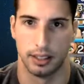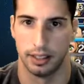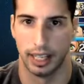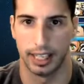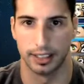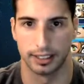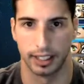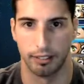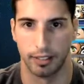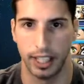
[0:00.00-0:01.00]
I gotta say,
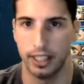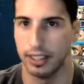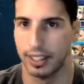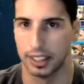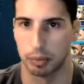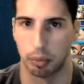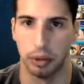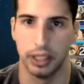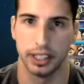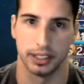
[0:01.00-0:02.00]
Vayne is
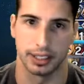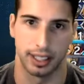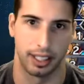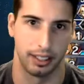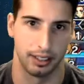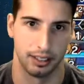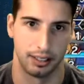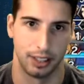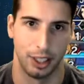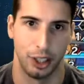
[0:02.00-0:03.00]
pretty insane.
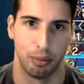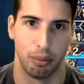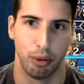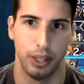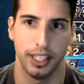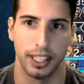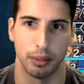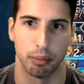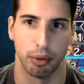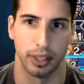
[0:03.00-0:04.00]
Pretty,
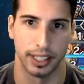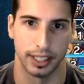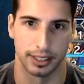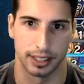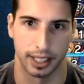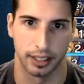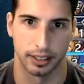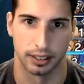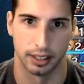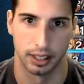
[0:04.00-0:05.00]
pretty insane.
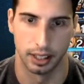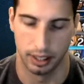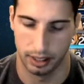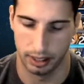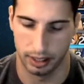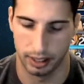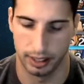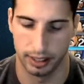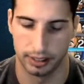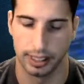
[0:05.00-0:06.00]
Uh,
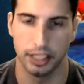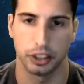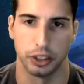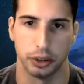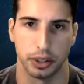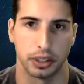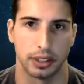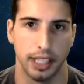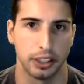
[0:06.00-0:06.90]
that should do it. That should